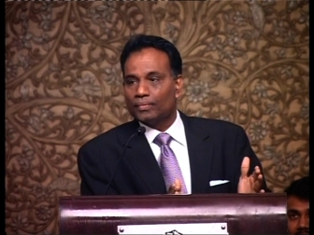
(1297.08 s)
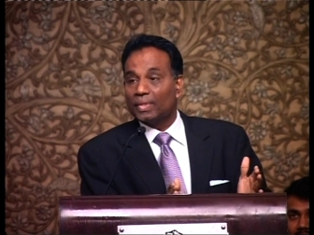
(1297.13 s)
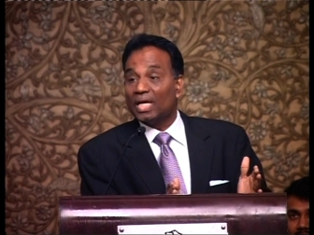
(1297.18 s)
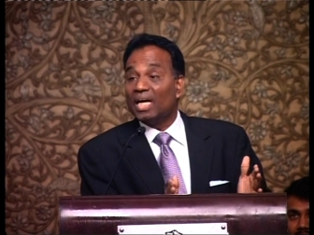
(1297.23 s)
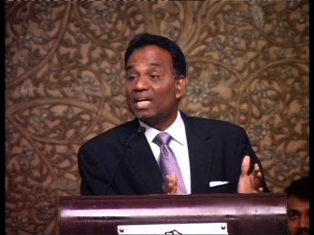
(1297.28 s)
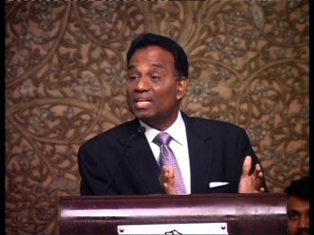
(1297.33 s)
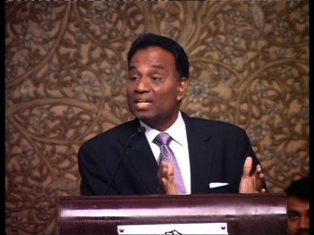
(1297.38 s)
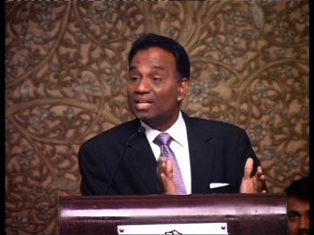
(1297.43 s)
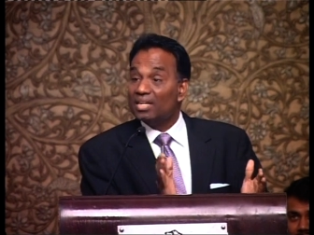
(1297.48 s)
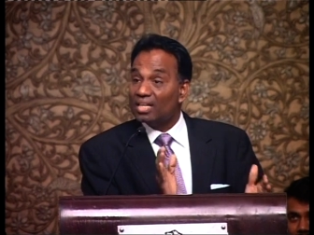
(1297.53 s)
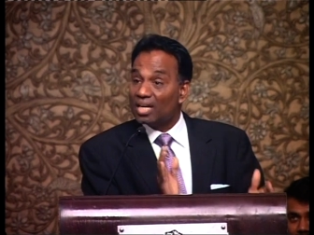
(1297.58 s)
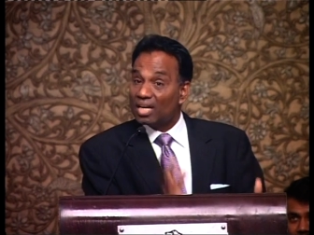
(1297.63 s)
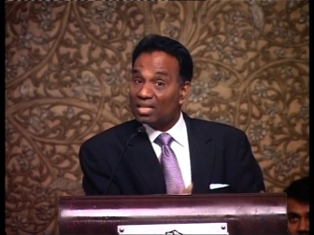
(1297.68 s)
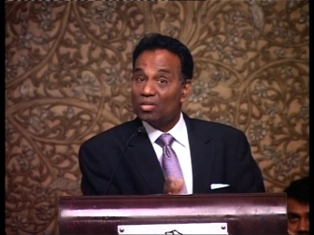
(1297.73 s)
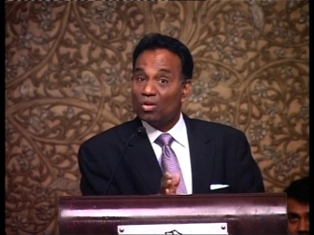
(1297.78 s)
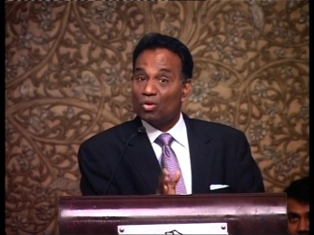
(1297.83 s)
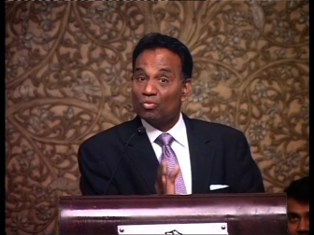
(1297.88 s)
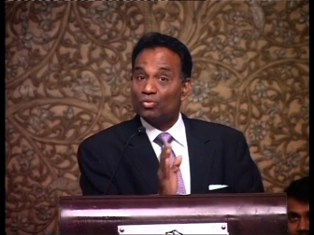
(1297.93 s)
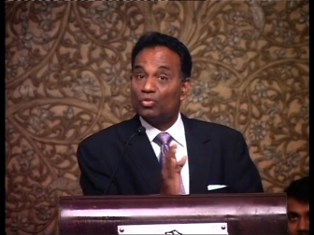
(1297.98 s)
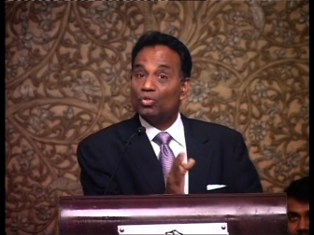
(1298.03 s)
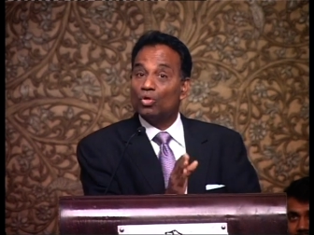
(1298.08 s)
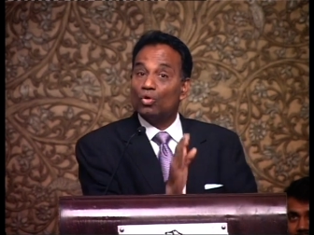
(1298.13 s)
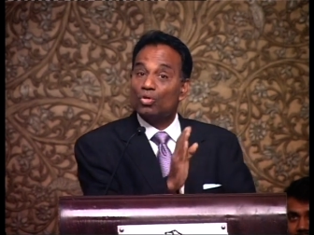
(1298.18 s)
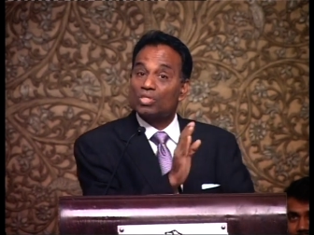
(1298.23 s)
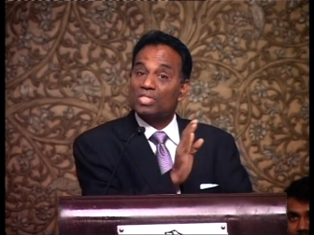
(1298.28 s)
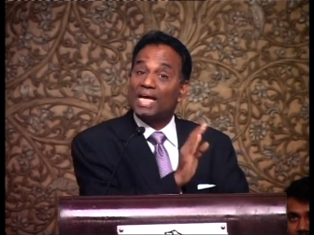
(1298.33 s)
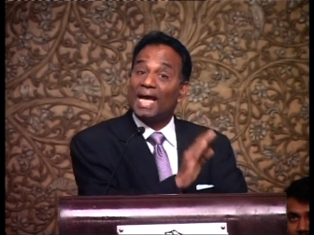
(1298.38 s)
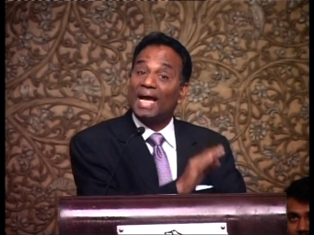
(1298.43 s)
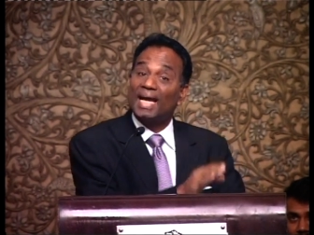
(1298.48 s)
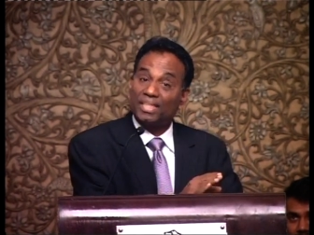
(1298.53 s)
And none of
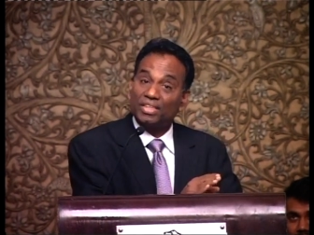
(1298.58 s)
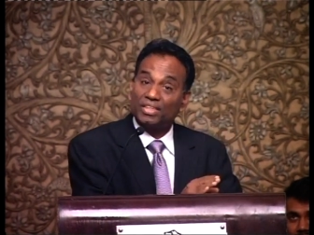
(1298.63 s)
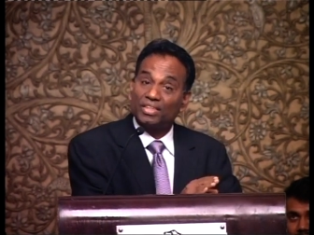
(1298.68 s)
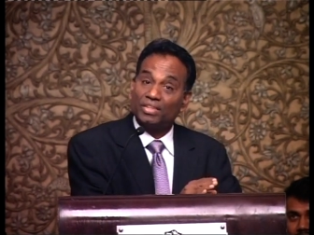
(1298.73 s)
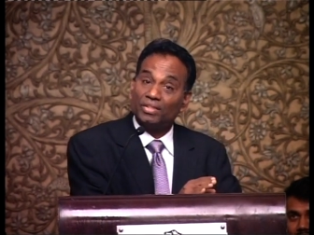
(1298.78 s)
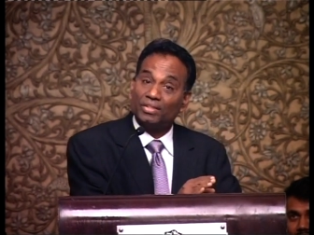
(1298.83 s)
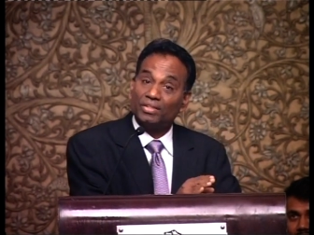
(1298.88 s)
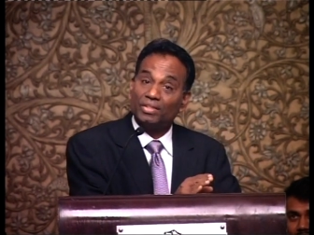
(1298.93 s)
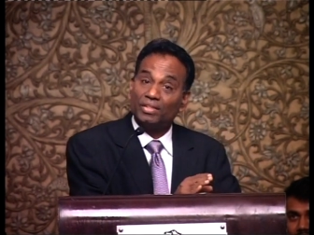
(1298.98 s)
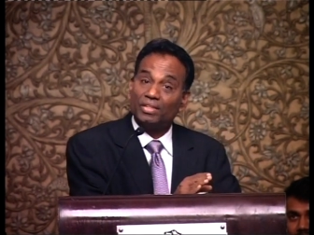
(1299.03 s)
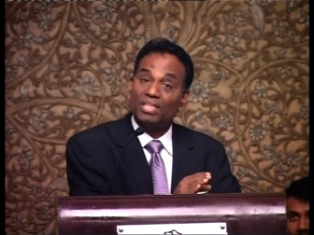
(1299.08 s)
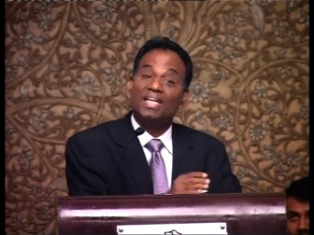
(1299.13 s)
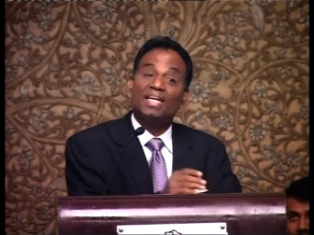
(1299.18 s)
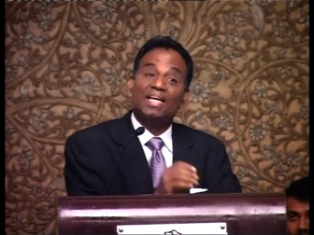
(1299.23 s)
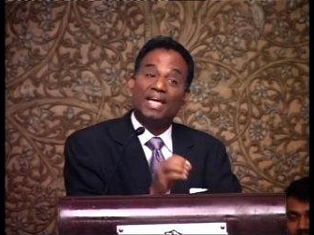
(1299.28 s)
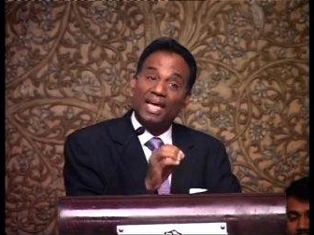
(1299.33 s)
those actions